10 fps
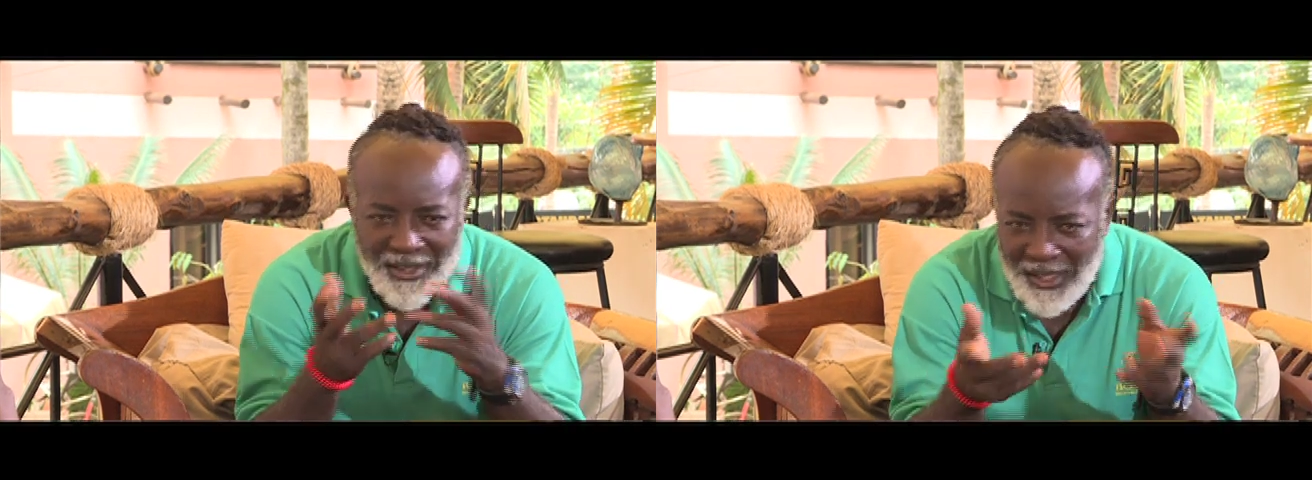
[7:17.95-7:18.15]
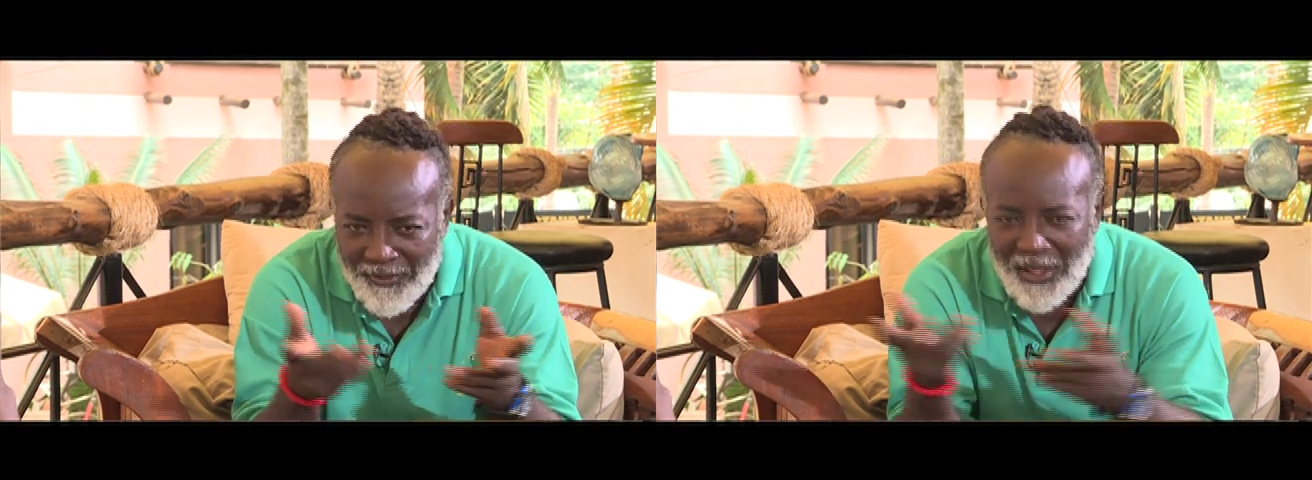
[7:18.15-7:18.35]

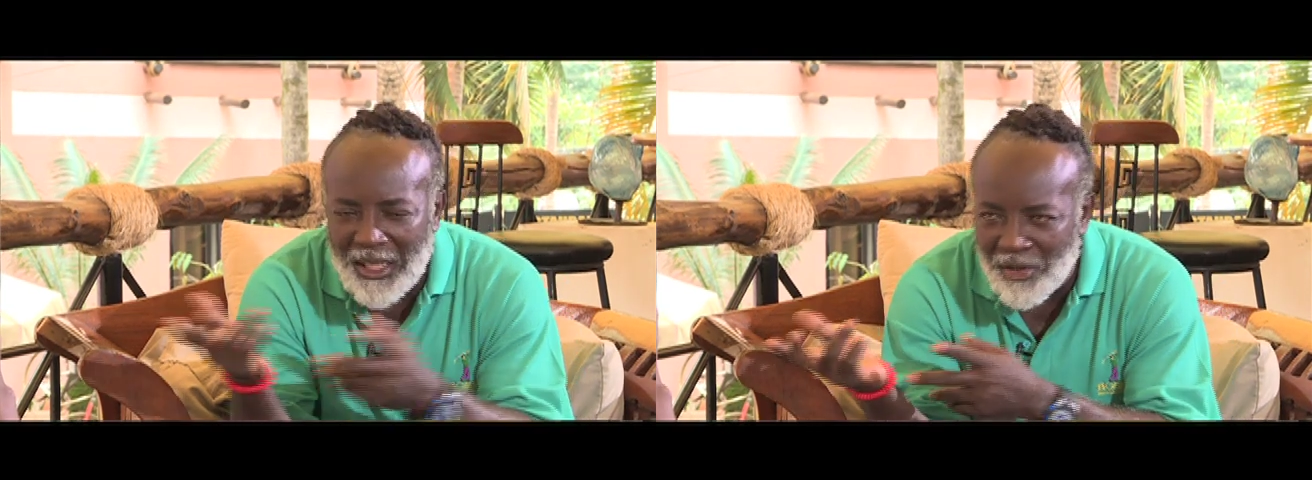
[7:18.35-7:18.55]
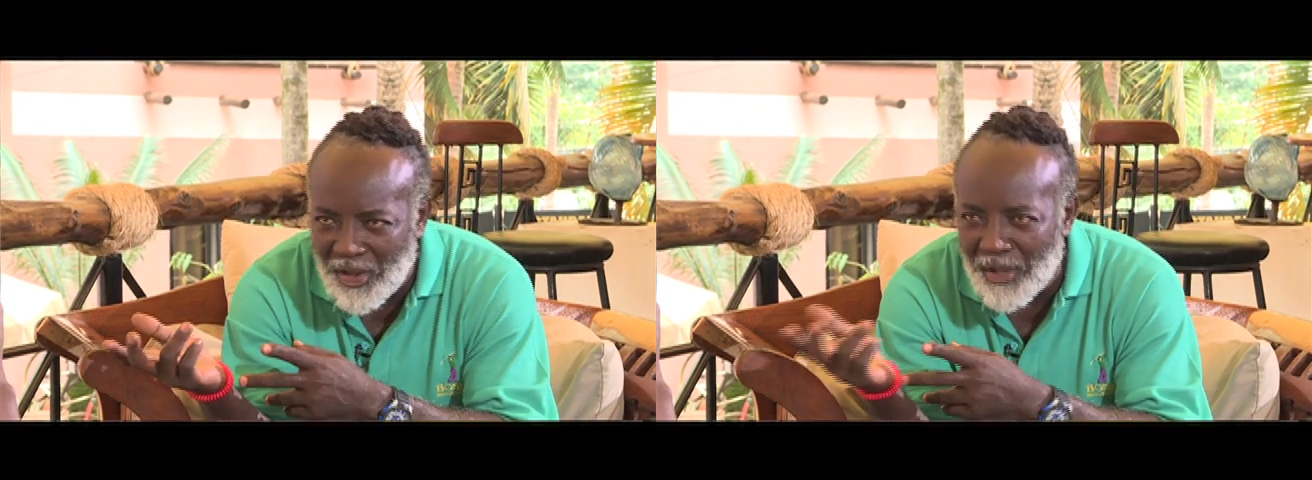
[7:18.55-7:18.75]

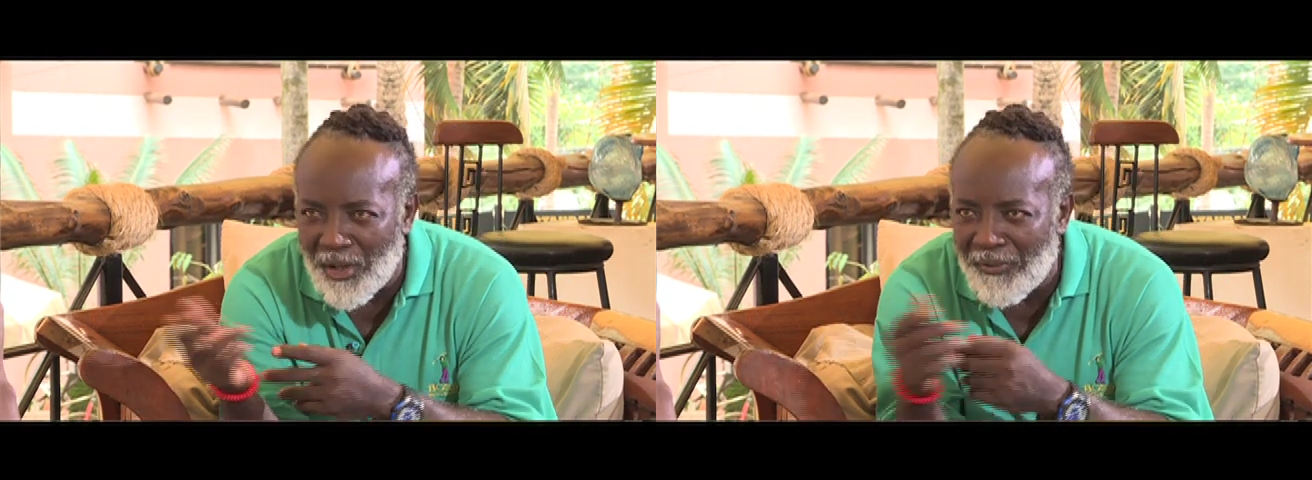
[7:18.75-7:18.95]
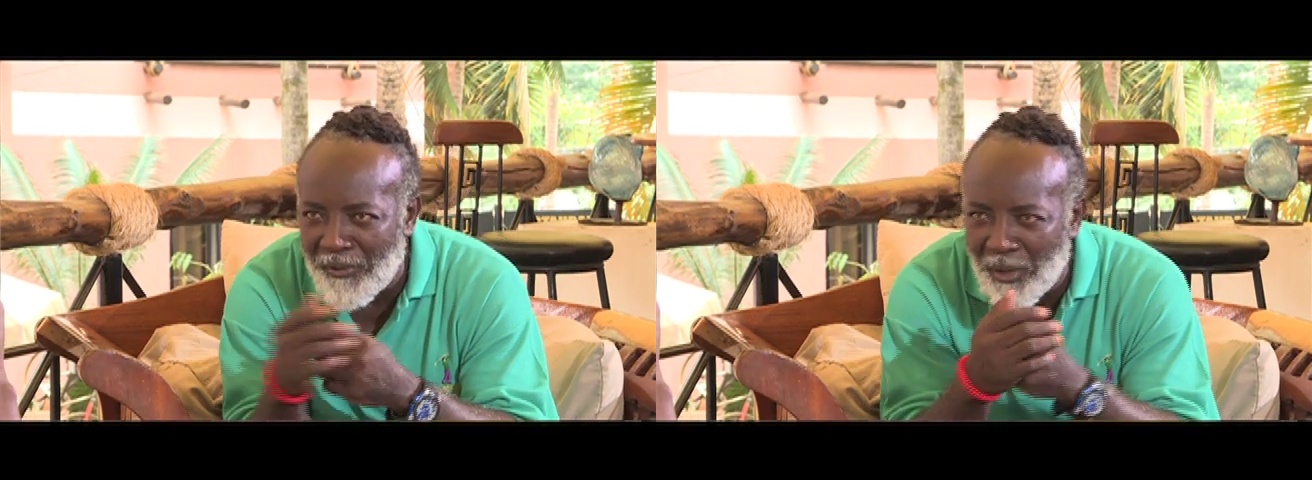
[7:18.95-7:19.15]
Stephen and
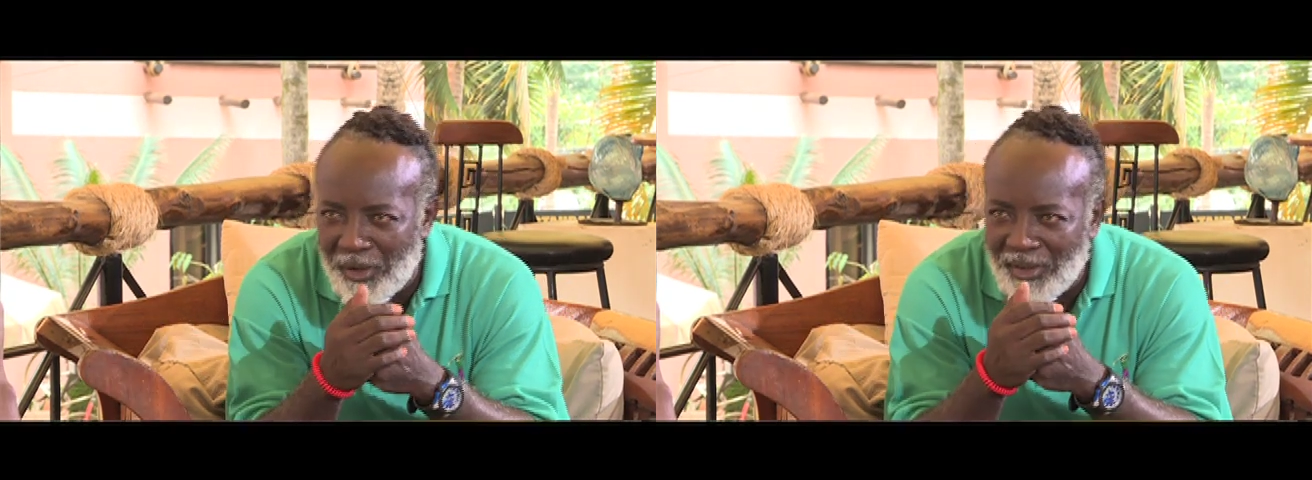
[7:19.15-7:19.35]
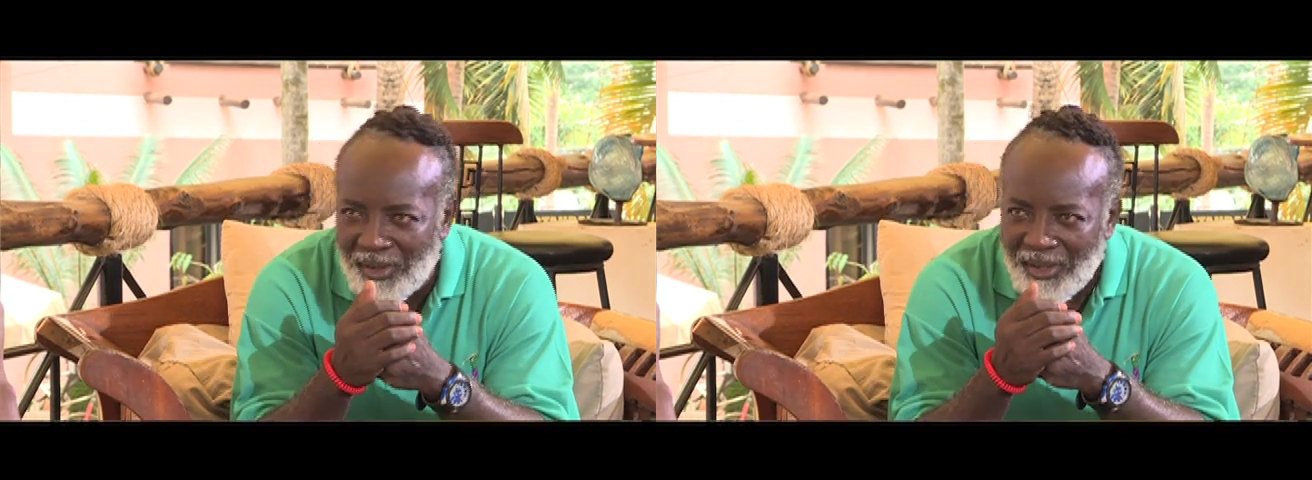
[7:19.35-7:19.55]
Chino, of
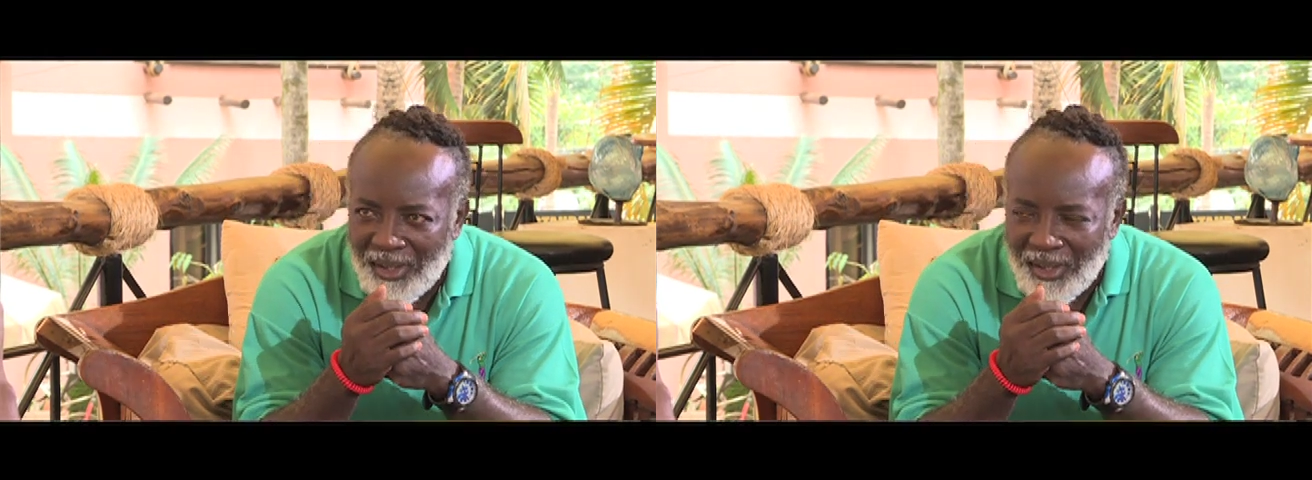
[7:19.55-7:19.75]
course.